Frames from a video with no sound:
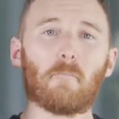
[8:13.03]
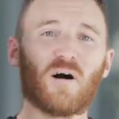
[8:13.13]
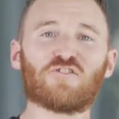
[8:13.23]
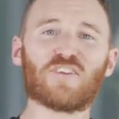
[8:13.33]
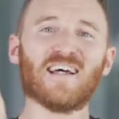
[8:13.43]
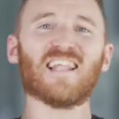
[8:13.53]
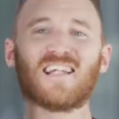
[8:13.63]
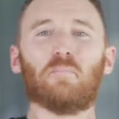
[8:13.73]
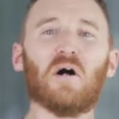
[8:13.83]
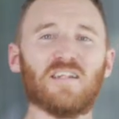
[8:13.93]
Punch that
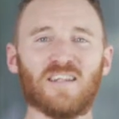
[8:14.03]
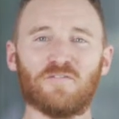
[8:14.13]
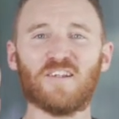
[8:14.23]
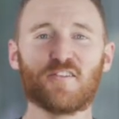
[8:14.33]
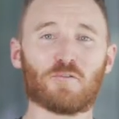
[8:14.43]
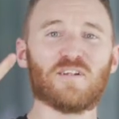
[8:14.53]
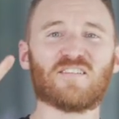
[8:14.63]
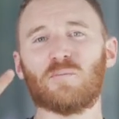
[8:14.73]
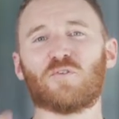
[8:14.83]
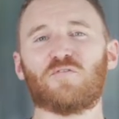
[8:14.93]
like button in the face 3
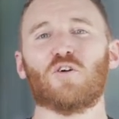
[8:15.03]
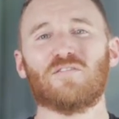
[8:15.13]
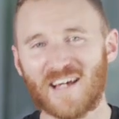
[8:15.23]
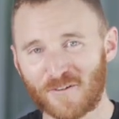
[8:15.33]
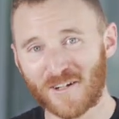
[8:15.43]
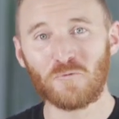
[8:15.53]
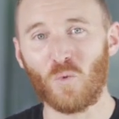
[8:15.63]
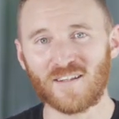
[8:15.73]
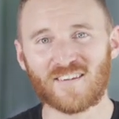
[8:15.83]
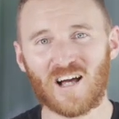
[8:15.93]
times if you're a veteran,
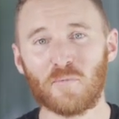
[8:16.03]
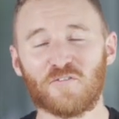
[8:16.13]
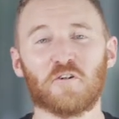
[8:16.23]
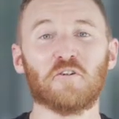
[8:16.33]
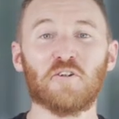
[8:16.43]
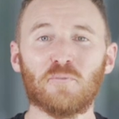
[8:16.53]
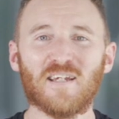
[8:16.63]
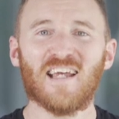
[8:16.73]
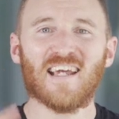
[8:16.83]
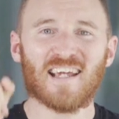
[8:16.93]
1 time if you're a
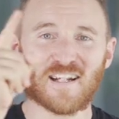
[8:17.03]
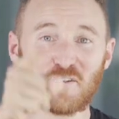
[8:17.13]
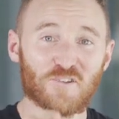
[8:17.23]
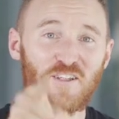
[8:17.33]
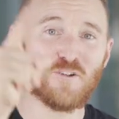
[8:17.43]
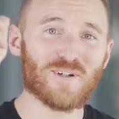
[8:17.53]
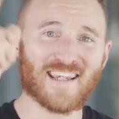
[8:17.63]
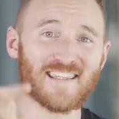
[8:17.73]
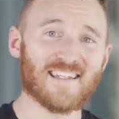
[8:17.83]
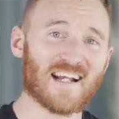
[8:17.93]
newbie, and I'll see you
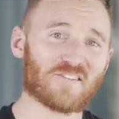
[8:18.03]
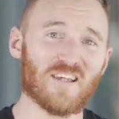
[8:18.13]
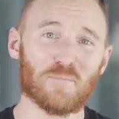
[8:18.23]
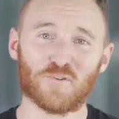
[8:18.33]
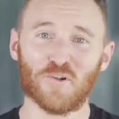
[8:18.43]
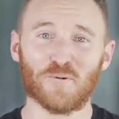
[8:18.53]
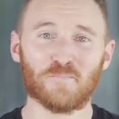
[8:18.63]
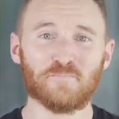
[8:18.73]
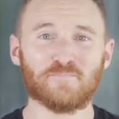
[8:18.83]
in the next episode.